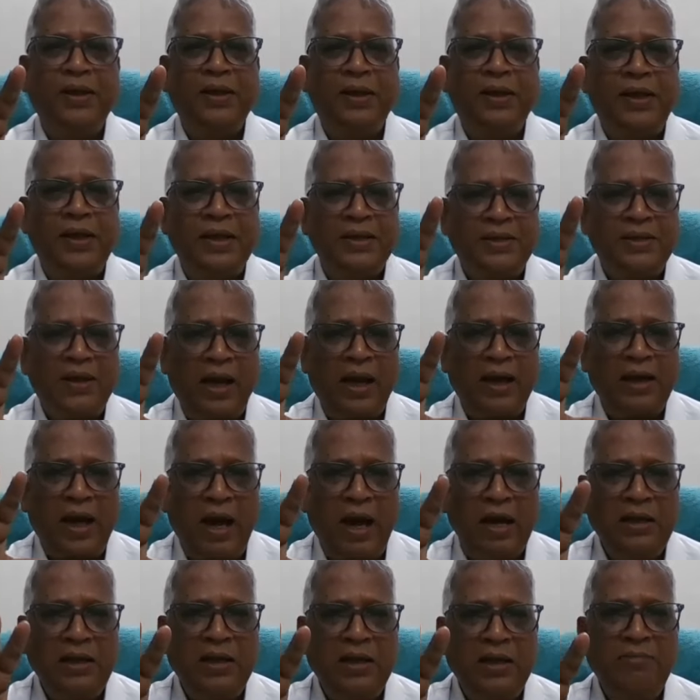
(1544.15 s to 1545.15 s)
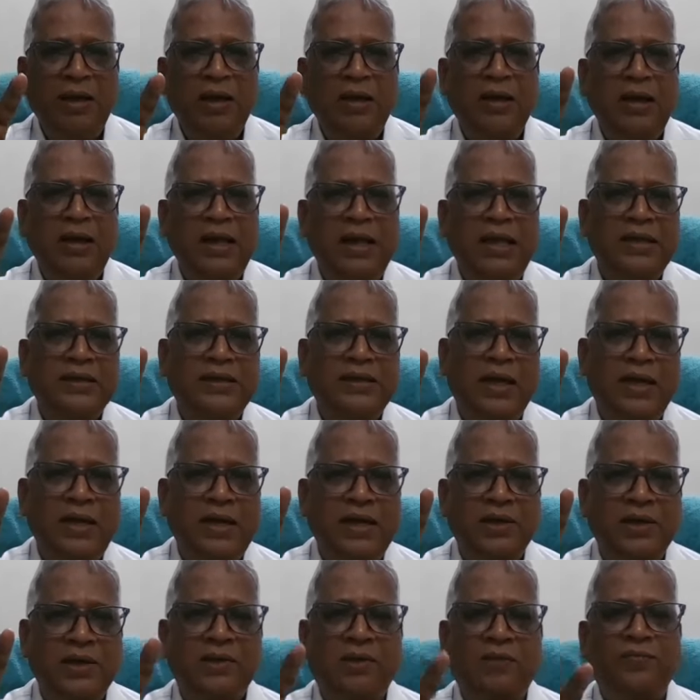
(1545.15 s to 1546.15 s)
his ultimately his
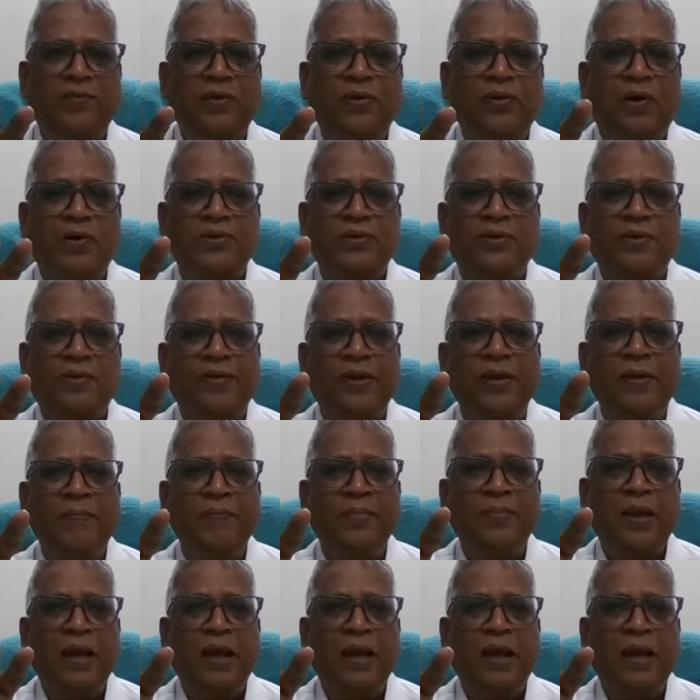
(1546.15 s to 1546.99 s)
ideas of philosophy.